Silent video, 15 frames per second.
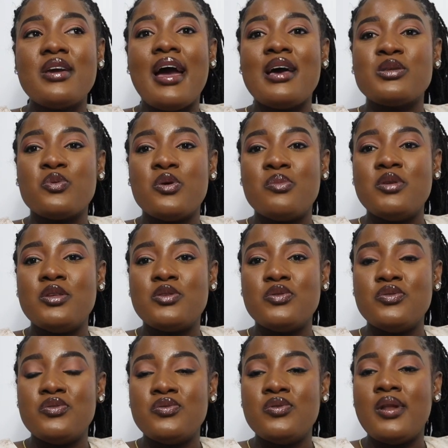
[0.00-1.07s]
guys want me
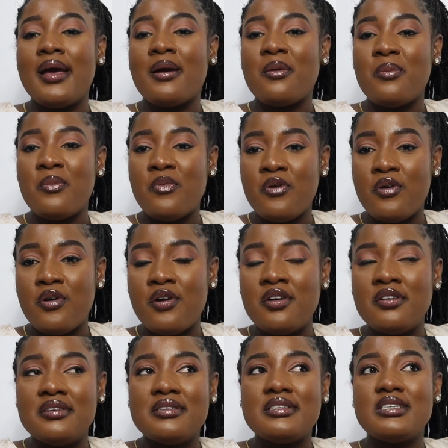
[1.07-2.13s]
to do like
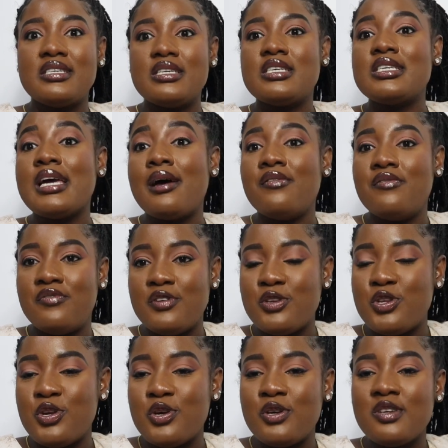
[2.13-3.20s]
more chit chat
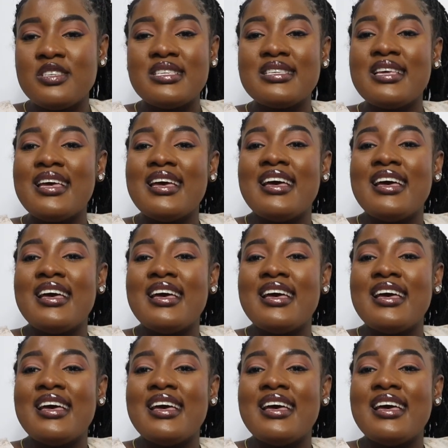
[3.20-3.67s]
videos,